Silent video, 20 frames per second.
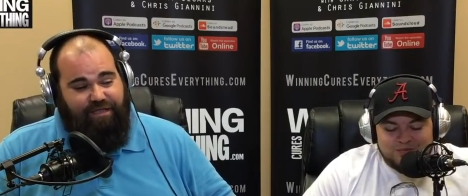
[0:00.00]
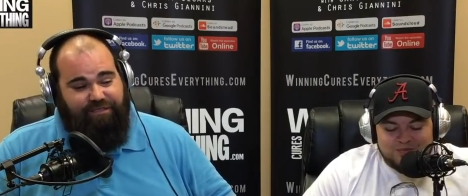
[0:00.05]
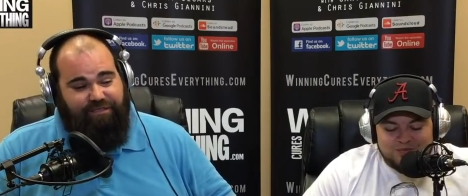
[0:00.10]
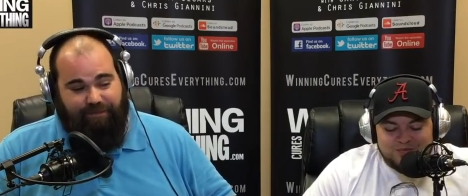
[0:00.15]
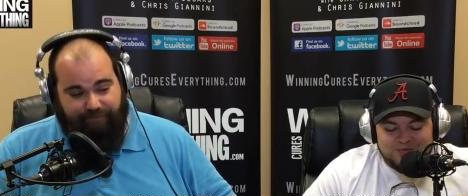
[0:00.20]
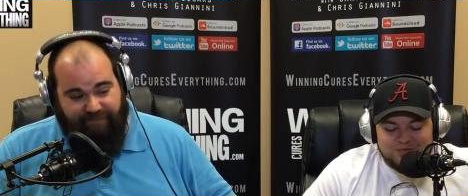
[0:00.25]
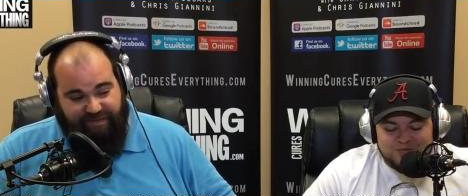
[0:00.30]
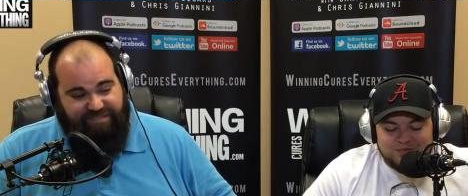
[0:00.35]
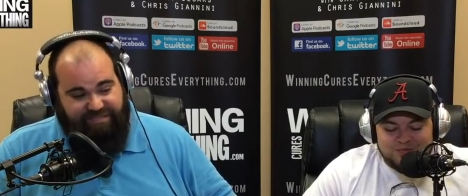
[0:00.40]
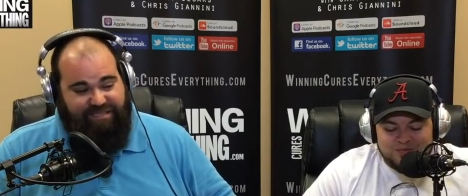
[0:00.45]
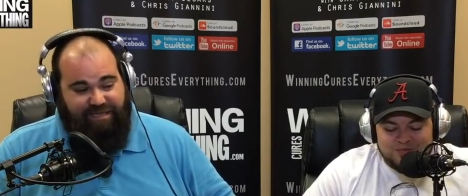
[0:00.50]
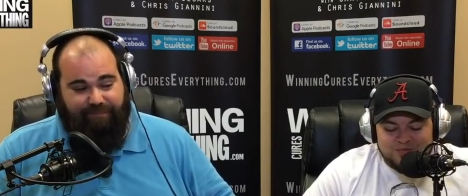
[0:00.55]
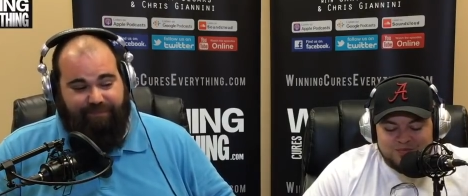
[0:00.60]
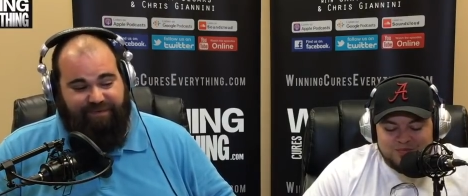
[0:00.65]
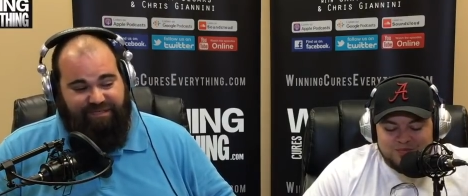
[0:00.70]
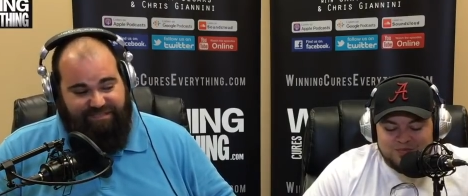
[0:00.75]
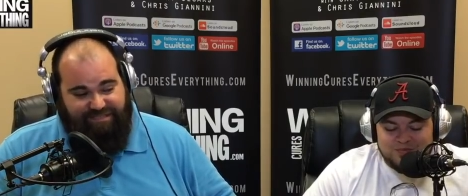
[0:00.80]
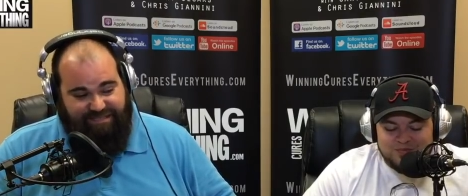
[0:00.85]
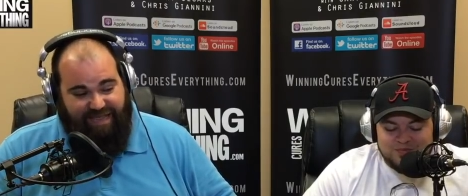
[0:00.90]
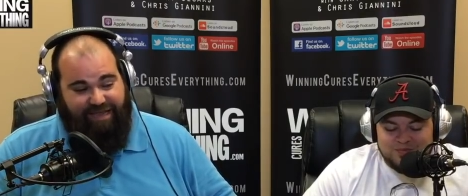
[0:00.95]
Speaker 1: to
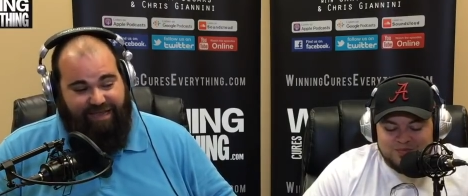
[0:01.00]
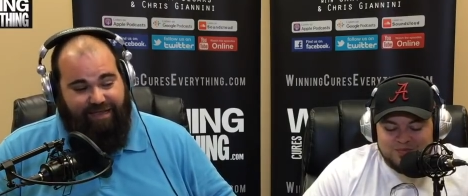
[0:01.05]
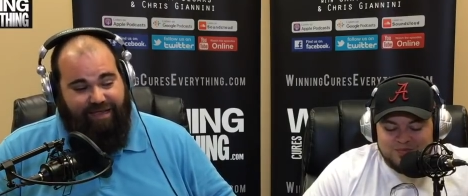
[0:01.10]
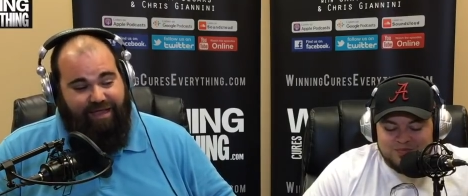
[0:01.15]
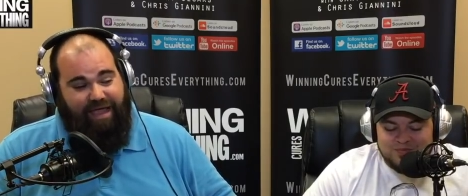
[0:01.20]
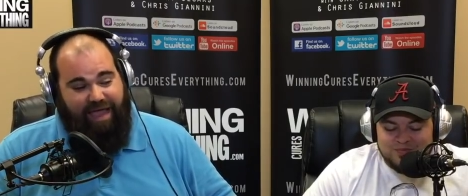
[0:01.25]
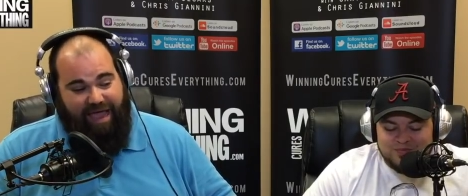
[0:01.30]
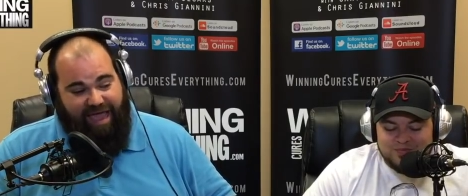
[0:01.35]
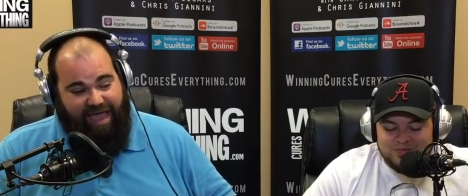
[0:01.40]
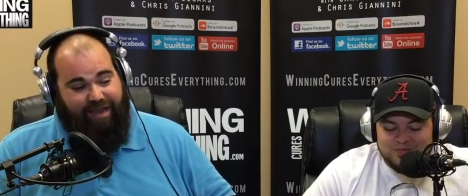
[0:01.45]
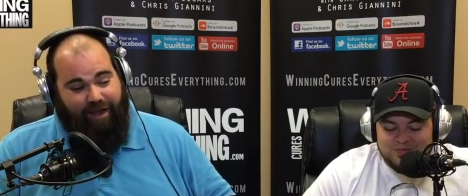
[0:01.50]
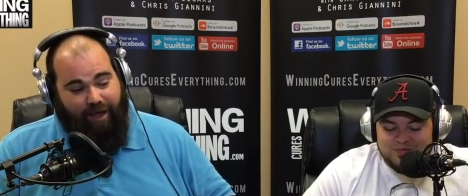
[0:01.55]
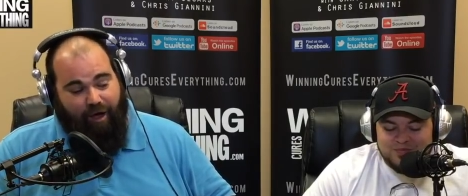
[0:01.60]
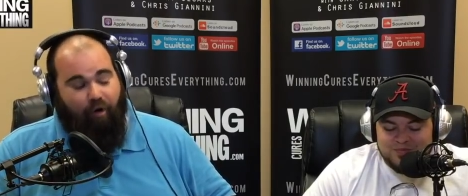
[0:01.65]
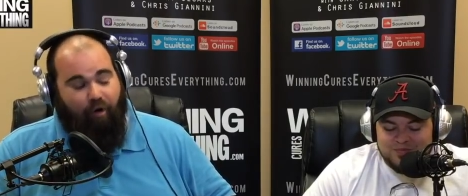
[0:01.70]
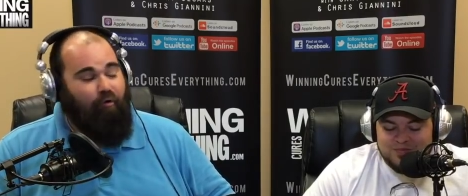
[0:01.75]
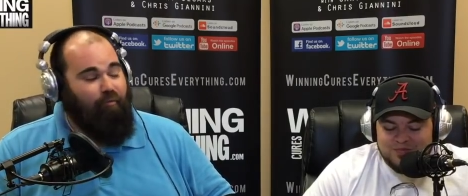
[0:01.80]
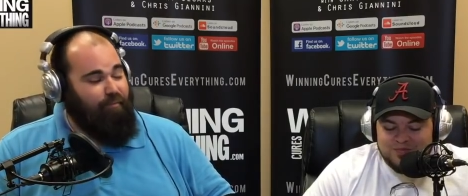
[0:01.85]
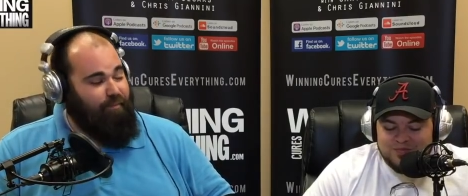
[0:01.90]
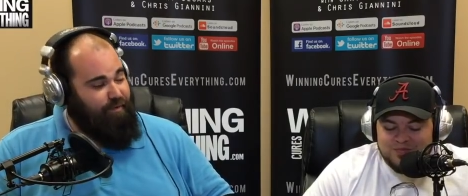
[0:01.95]
Mississippi State at
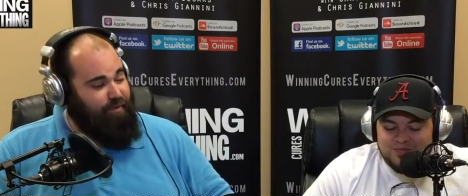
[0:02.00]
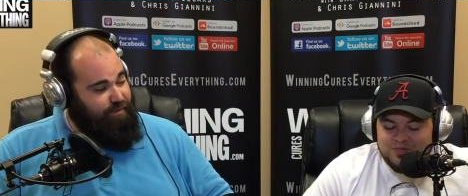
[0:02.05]
home.